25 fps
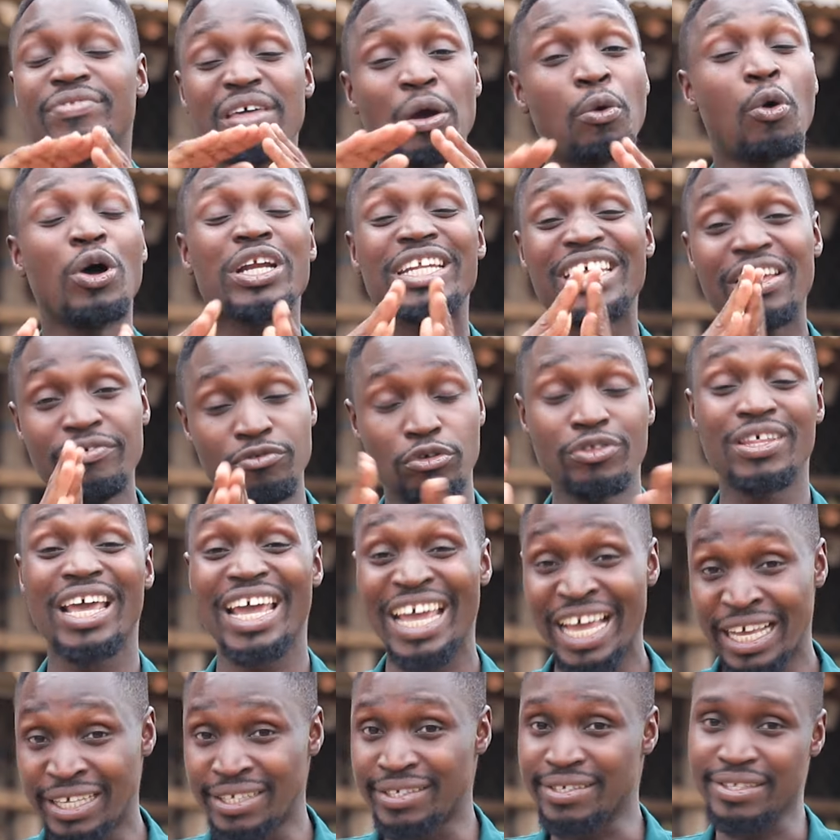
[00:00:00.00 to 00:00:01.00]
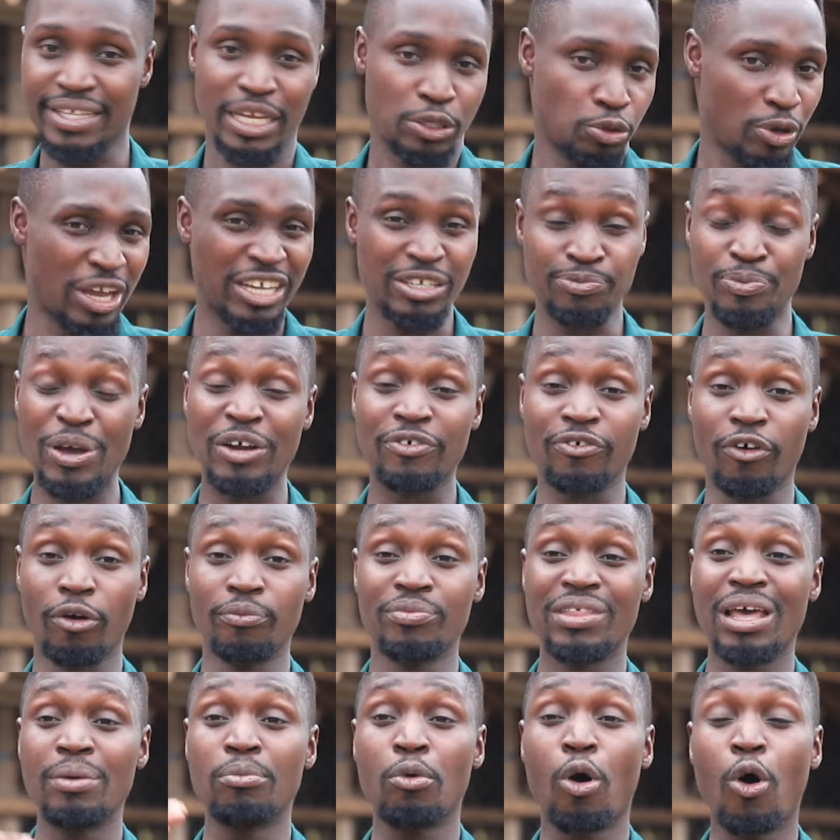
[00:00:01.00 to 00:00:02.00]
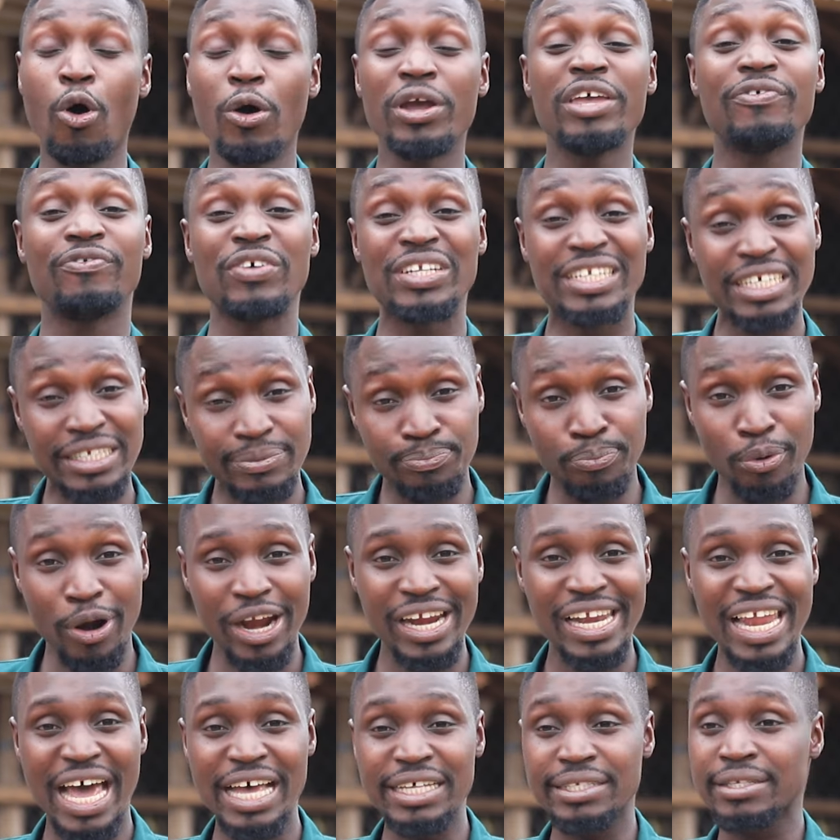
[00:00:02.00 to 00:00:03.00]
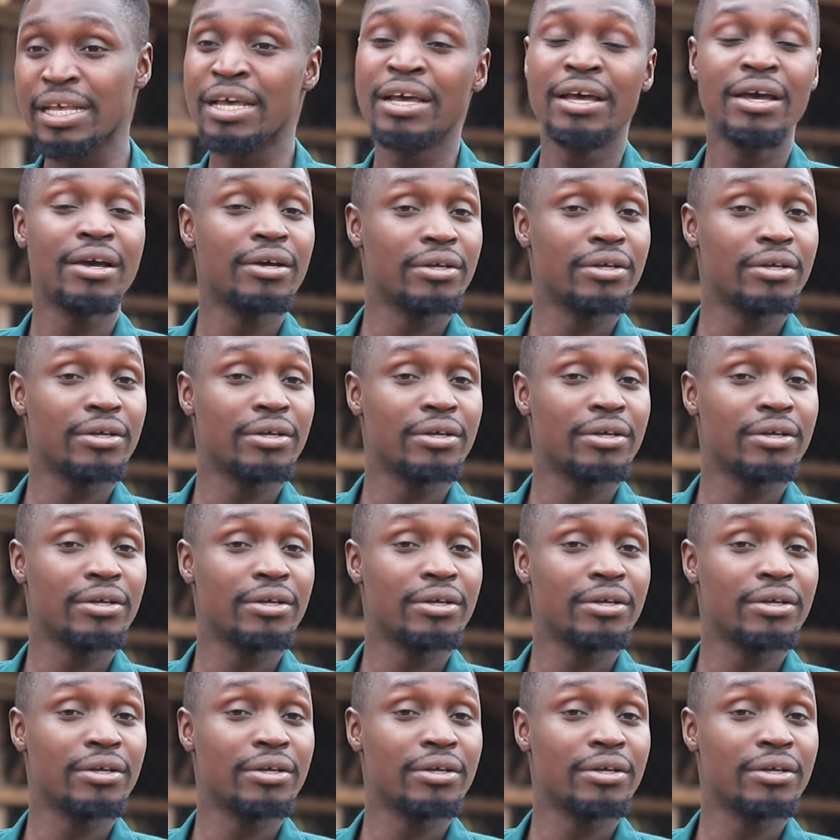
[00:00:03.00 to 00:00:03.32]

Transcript: they won't give you the eggs that you expect from them. Or if it is broilers,